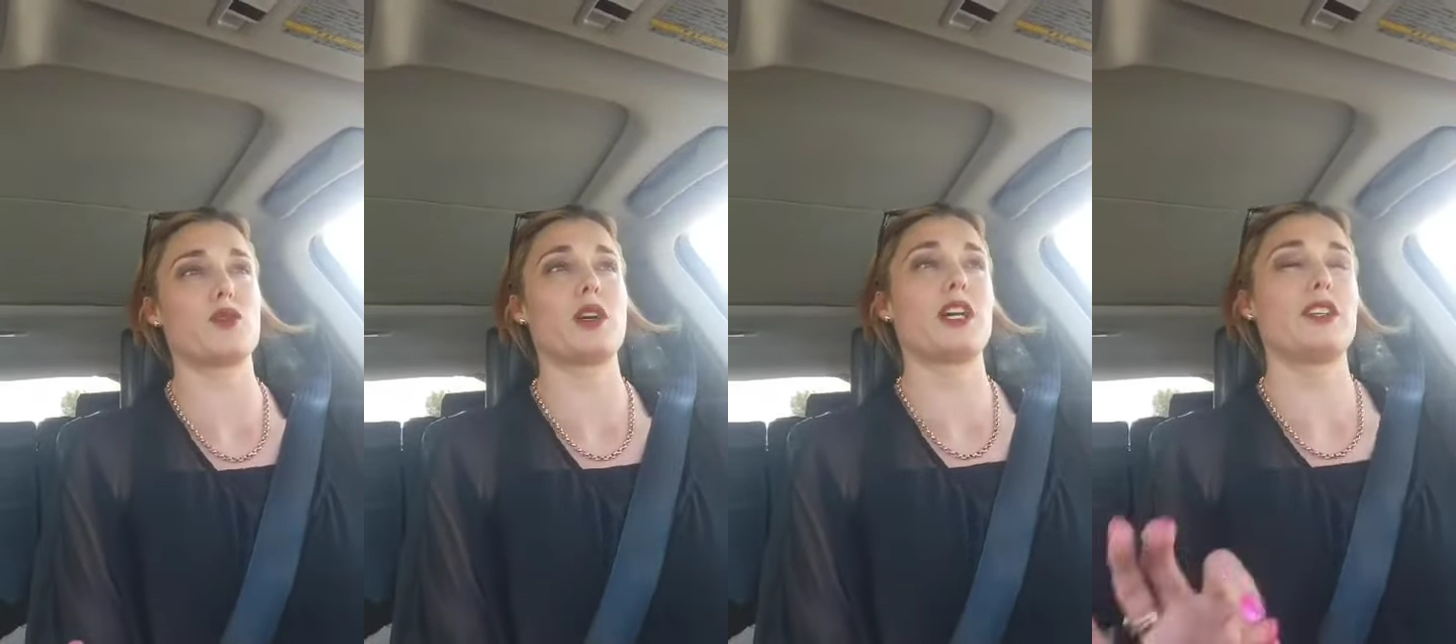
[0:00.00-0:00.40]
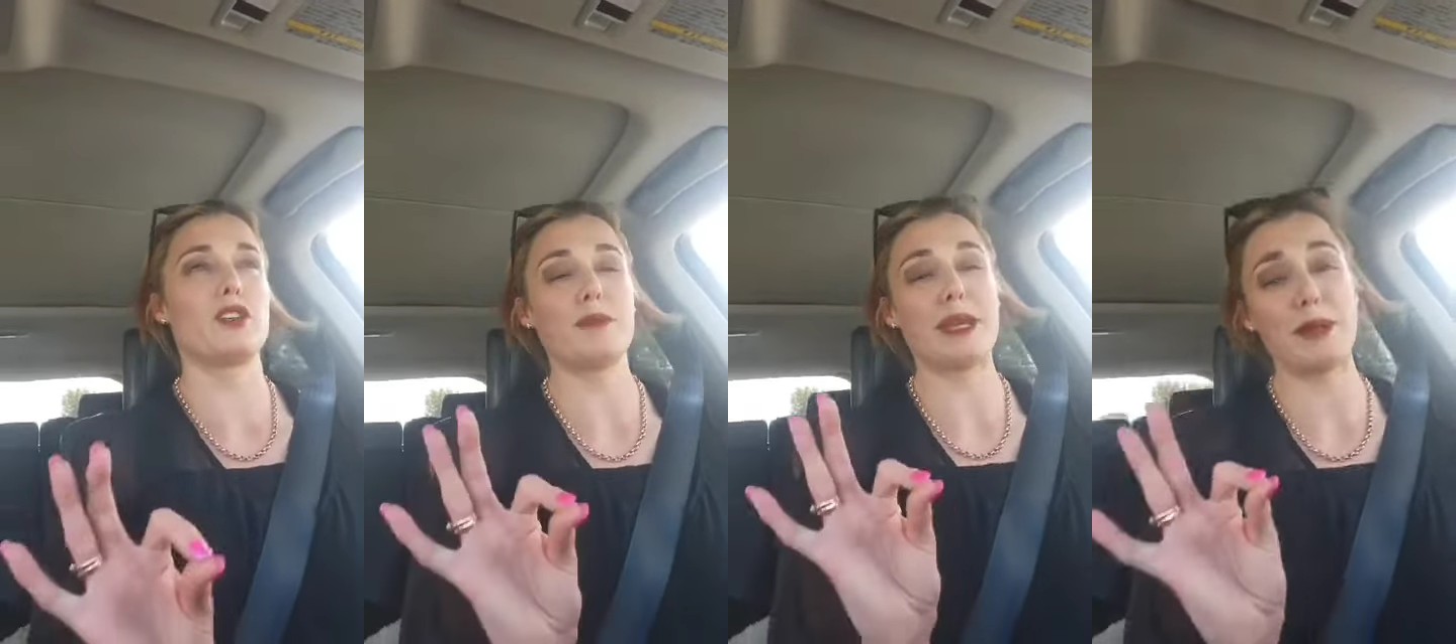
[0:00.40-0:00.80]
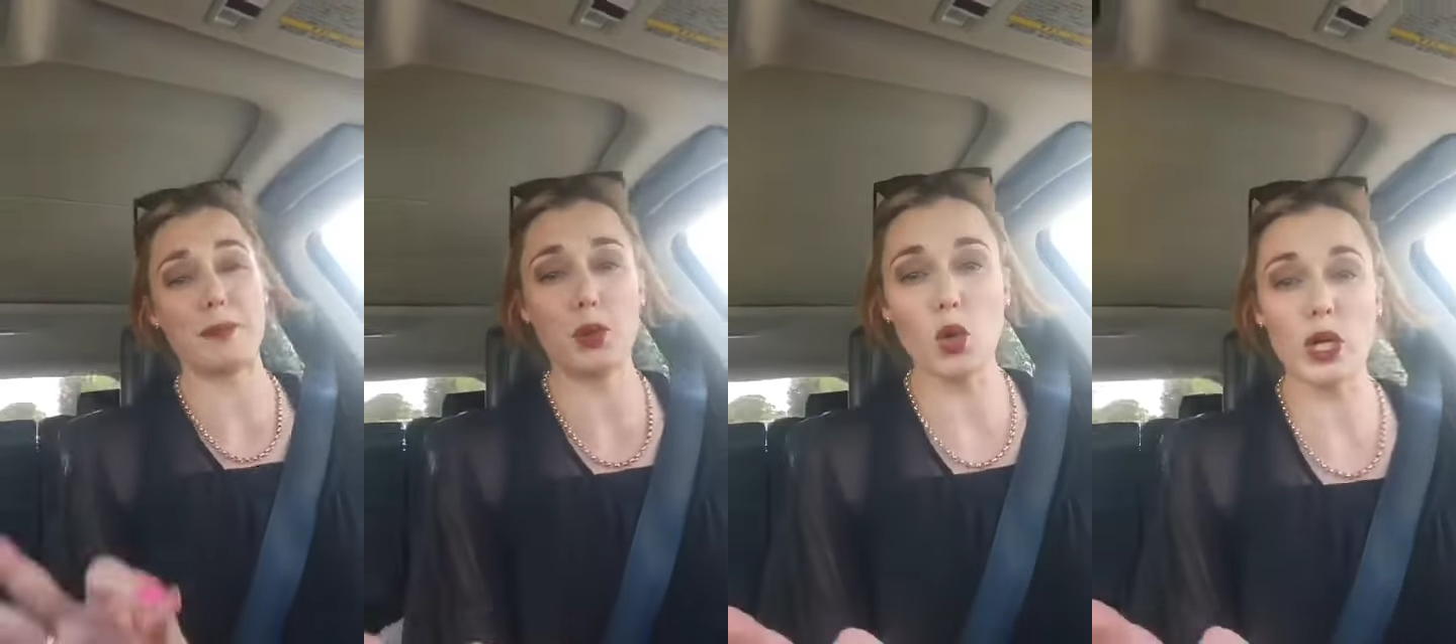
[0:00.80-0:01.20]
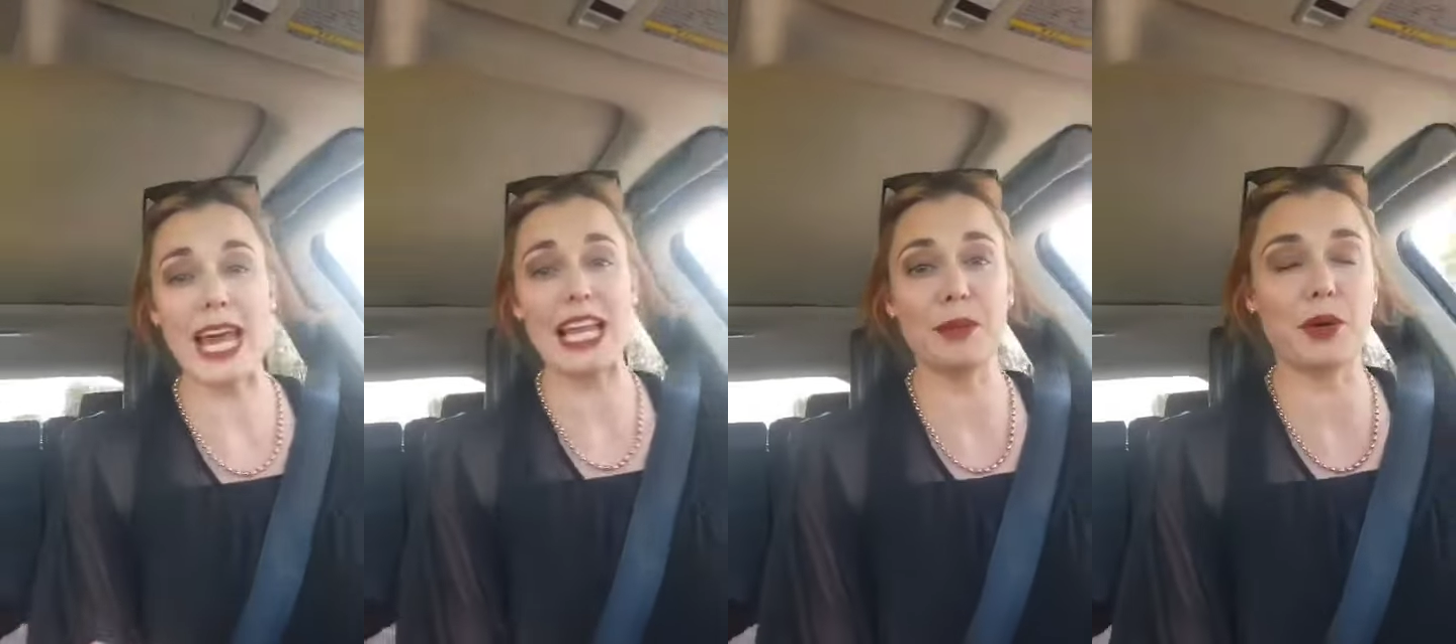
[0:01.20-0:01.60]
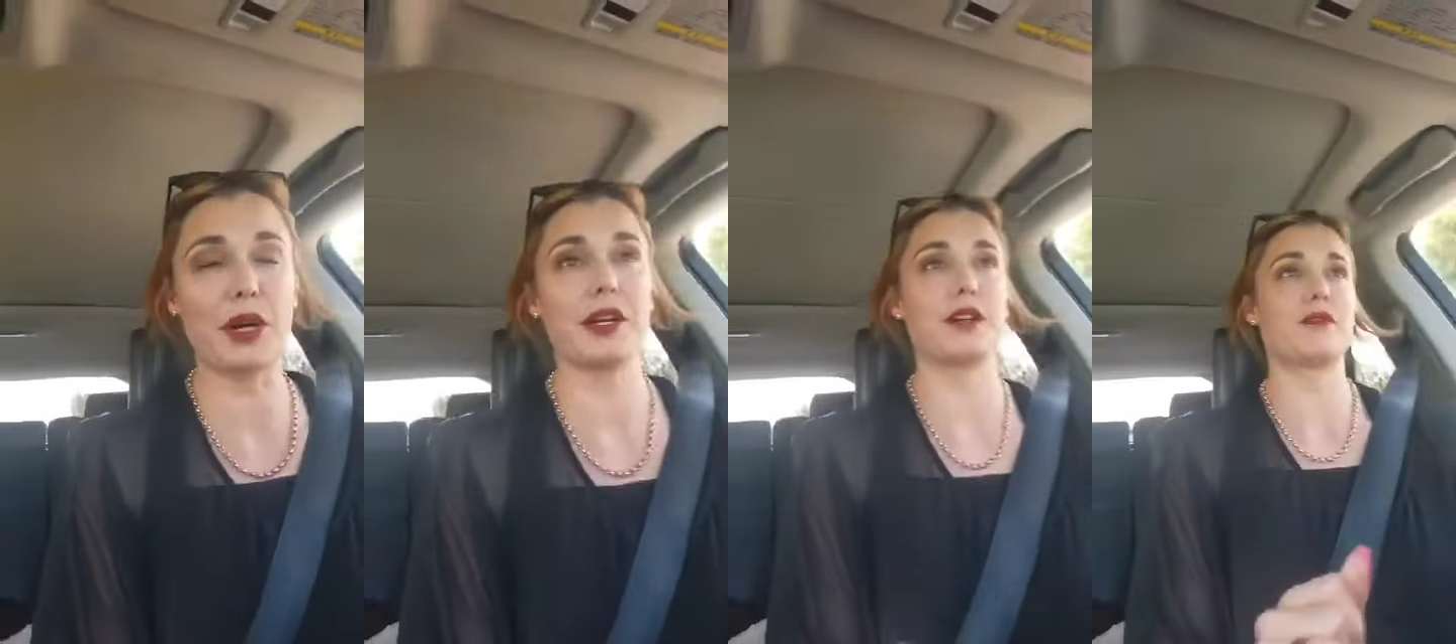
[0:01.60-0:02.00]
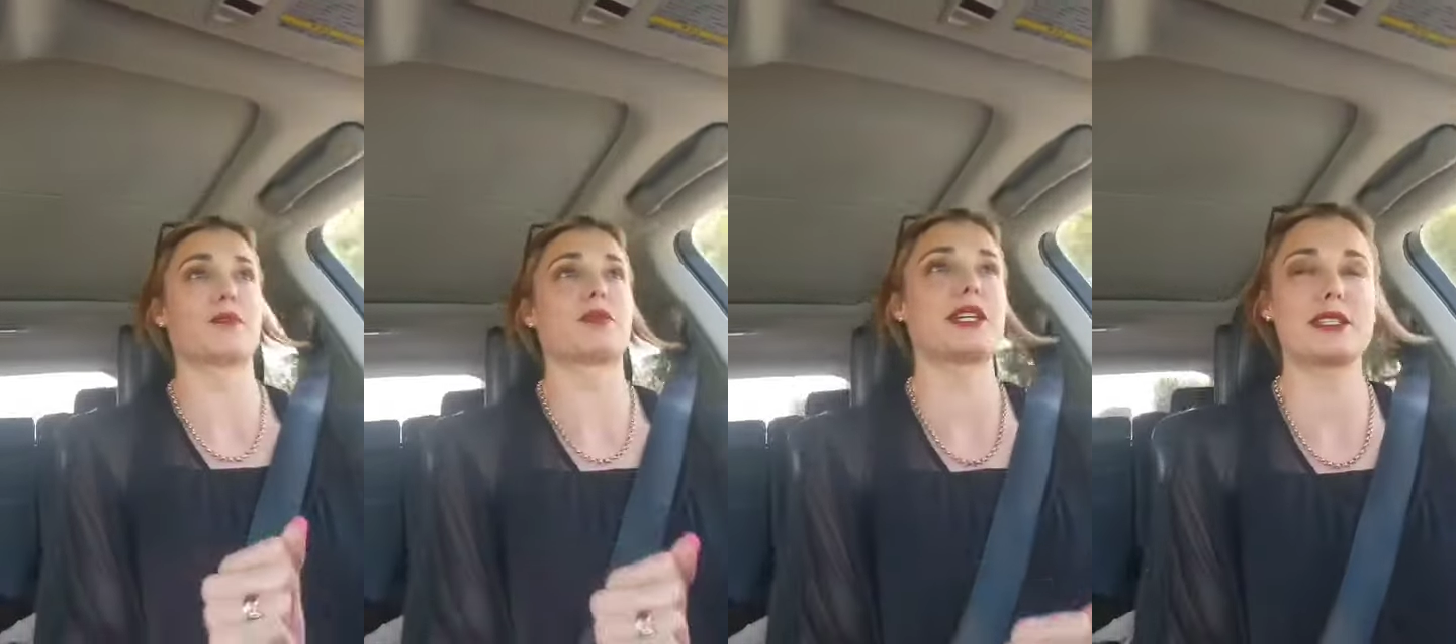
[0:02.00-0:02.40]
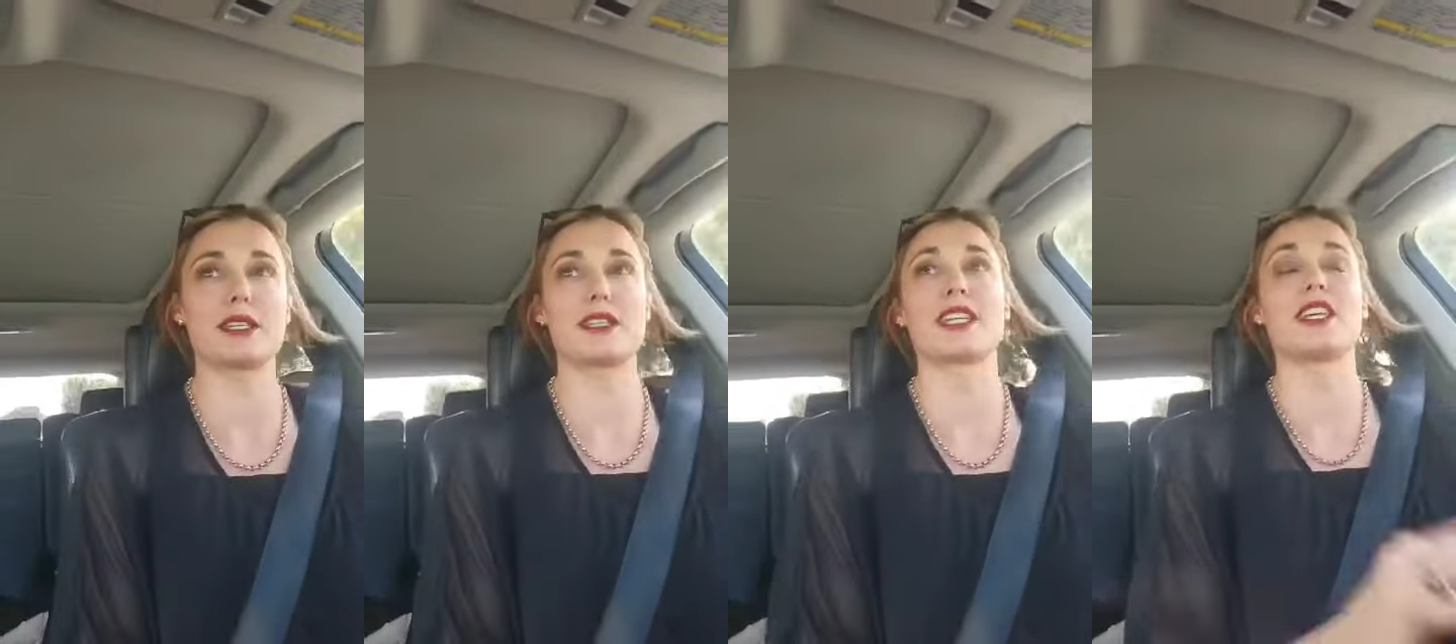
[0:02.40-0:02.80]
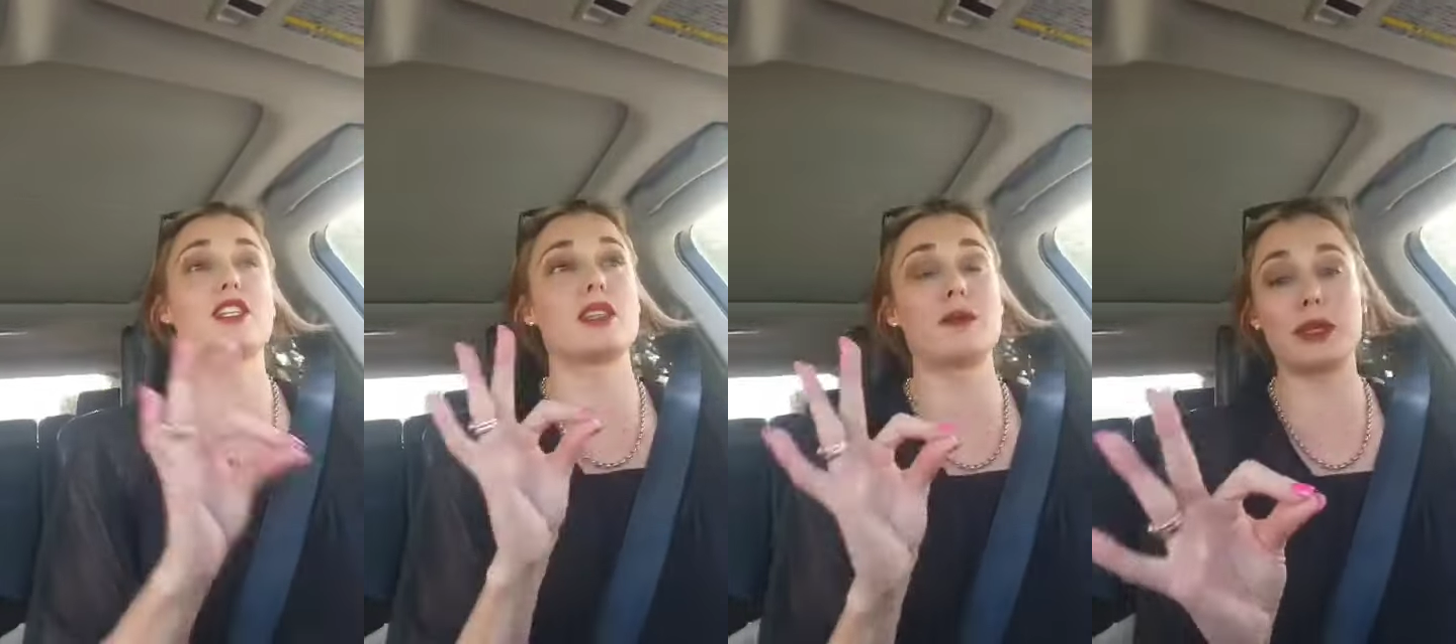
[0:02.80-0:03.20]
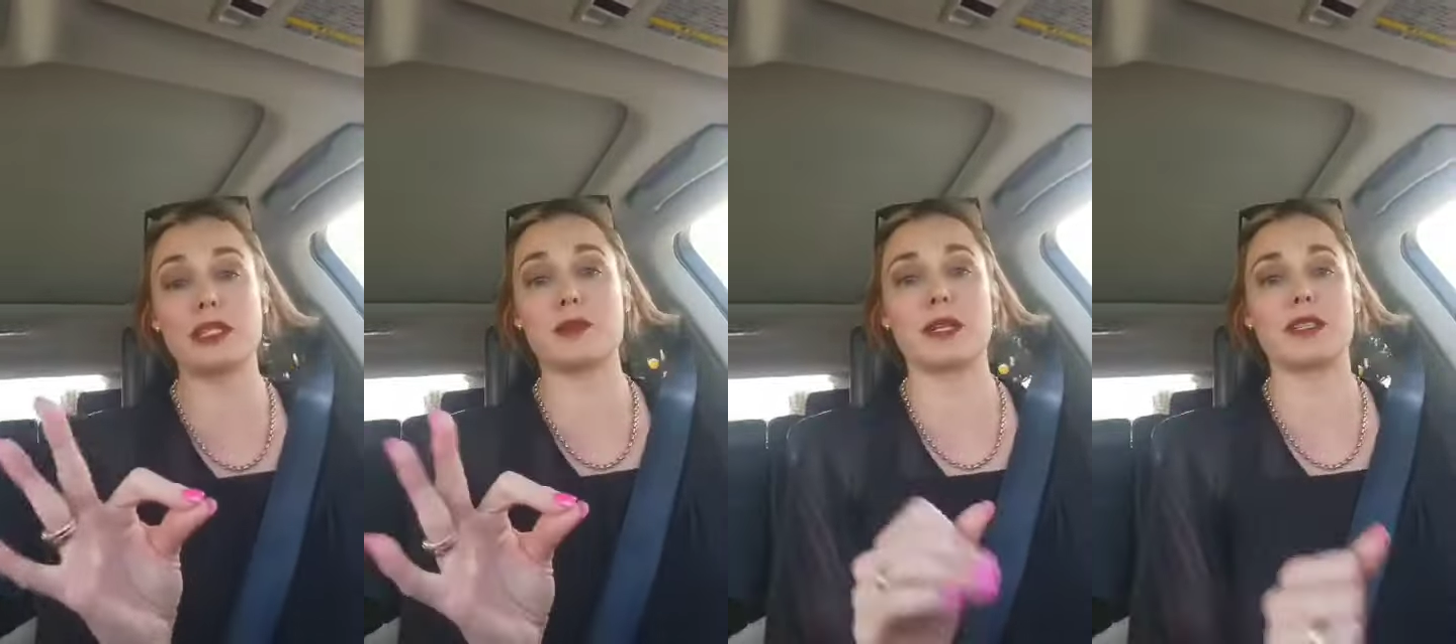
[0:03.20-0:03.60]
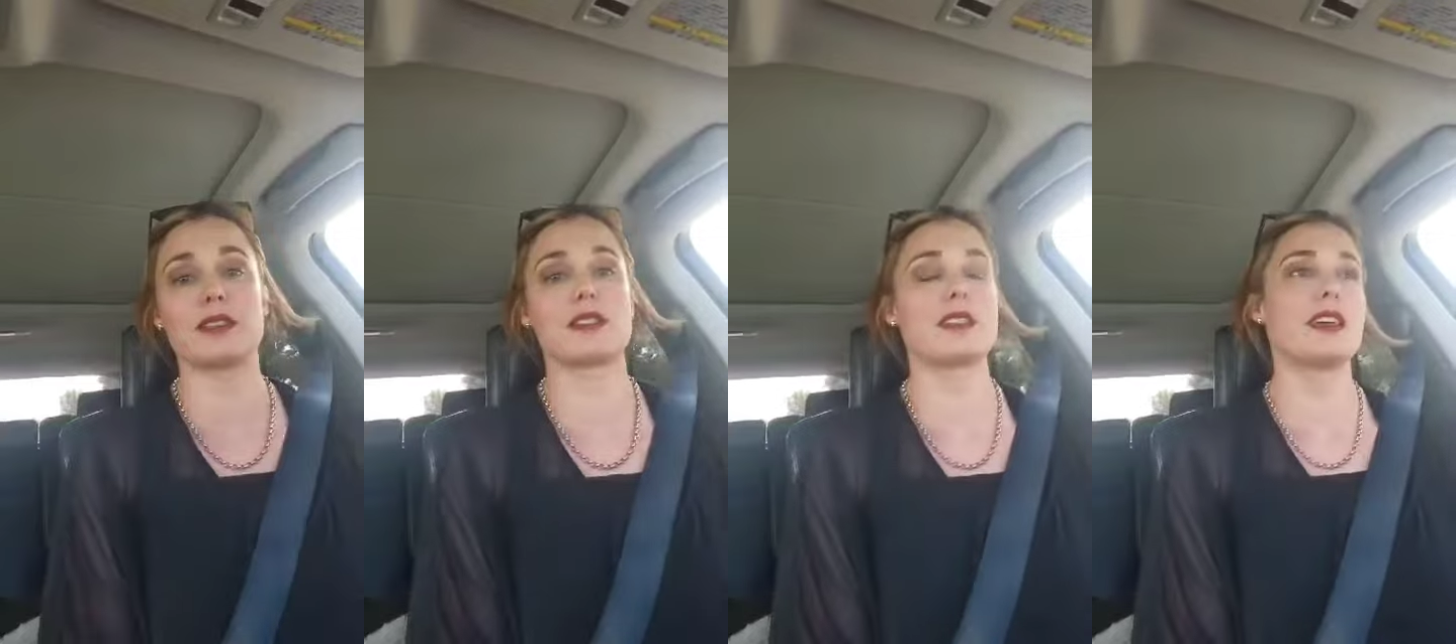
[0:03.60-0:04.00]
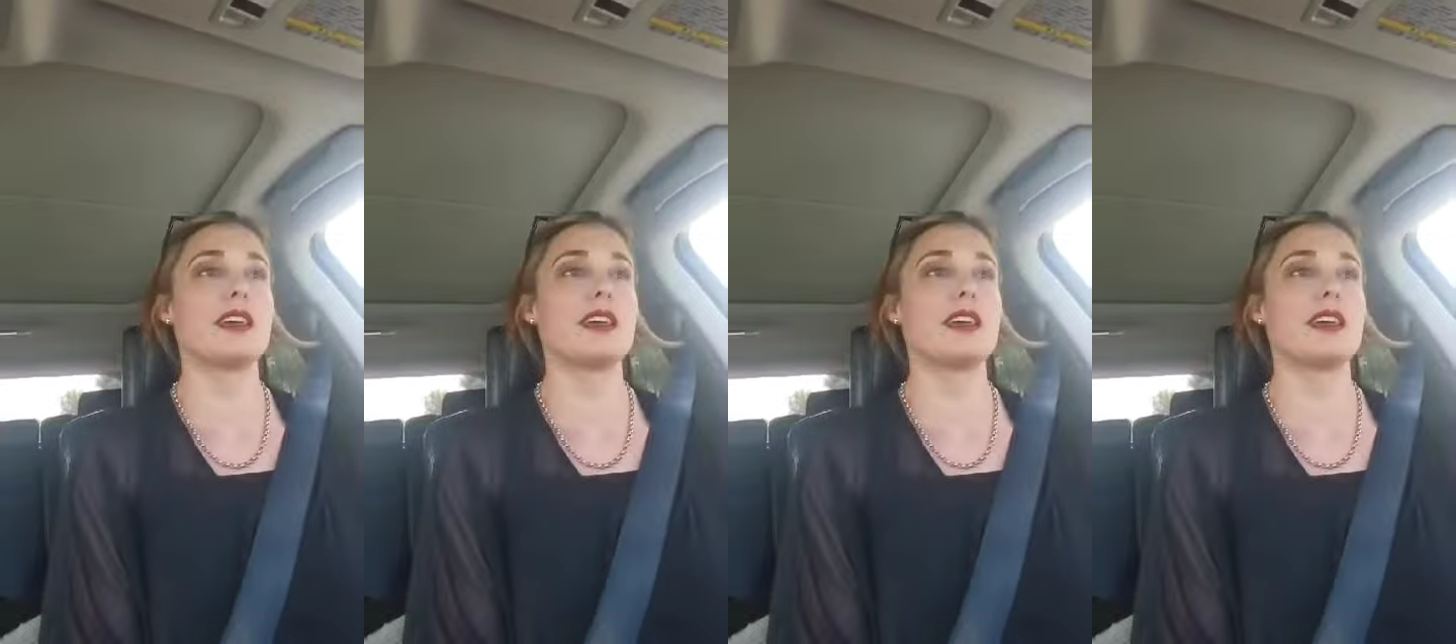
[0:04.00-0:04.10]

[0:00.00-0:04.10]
or you know, maybe a poor calibre of apprentices, to the best ones.